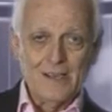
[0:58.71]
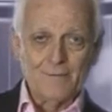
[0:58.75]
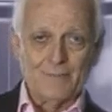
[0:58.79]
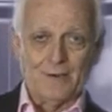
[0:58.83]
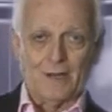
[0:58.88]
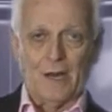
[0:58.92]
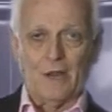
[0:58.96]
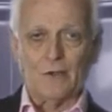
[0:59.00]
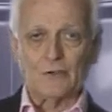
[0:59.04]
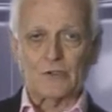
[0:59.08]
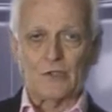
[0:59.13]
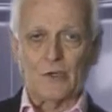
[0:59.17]

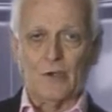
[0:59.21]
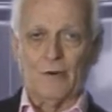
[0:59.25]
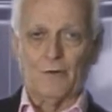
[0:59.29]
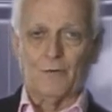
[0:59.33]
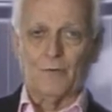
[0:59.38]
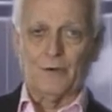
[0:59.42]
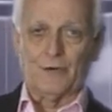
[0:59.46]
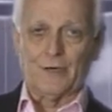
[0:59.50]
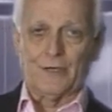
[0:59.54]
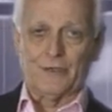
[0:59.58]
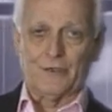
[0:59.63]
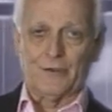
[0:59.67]
But also, I
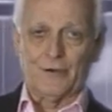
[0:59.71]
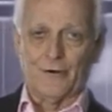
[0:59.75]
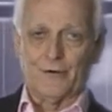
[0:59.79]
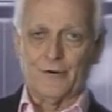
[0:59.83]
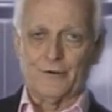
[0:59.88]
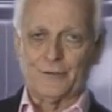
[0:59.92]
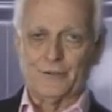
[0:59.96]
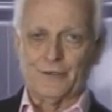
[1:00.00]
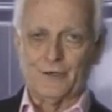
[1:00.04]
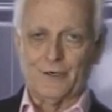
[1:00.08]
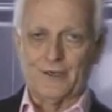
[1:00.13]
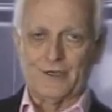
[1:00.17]
want to
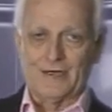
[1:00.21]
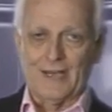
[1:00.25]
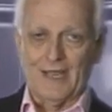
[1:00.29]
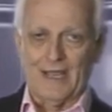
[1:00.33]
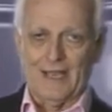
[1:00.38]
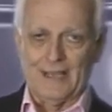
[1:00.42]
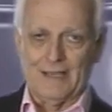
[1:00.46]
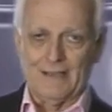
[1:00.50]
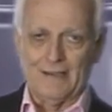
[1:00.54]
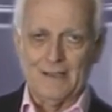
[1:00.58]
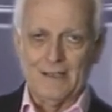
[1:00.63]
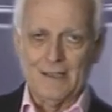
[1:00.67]
encourage you
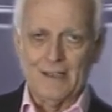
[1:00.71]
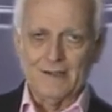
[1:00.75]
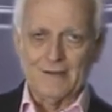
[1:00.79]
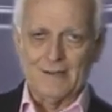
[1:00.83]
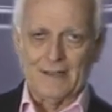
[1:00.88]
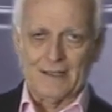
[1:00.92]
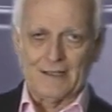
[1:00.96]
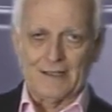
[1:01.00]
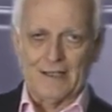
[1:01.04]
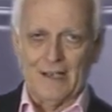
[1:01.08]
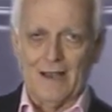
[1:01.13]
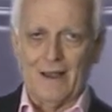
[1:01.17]
today
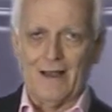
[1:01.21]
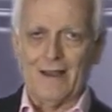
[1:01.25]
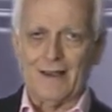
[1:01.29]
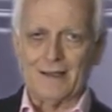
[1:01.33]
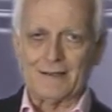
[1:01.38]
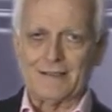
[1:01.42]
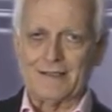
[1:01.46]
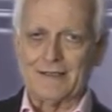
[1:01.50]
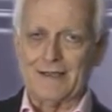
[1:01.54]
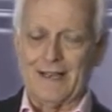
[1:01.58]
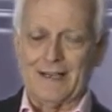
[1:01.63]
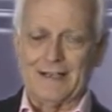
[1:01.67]
that
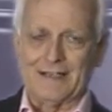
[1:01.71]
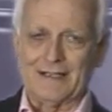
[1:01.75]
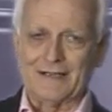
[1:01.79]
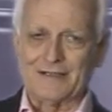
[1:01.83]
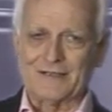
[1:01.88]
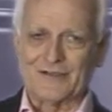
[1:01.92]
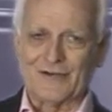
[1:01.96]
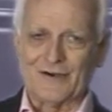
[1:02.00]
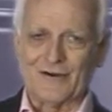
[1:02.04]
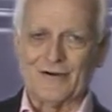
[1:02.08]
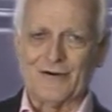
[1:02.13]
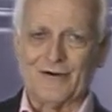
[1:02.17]
God today
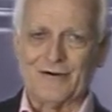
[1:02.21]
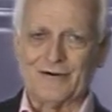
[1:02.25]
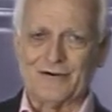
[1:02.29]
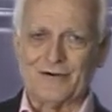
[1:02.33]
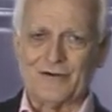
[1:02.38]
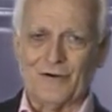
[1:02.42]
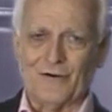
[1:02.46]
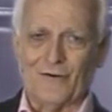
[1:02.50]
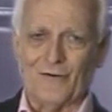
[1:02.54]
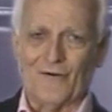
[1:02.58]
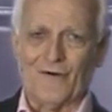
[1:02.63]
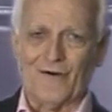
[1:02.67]
can
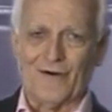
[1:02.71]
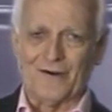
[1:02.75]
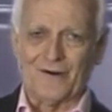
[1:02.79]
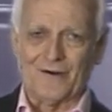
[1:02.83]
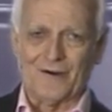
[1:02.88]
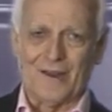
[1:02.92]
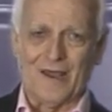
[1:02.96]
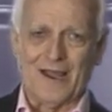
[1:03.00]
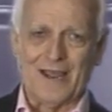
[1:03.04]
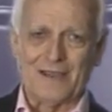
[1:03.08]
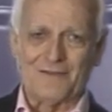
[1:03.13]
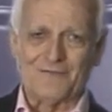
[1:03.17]
turn your
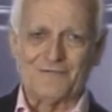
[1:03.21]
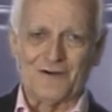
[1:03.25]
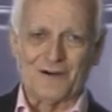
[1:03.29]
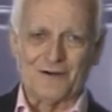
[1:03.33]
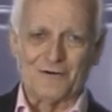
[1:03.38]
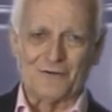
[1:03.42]
life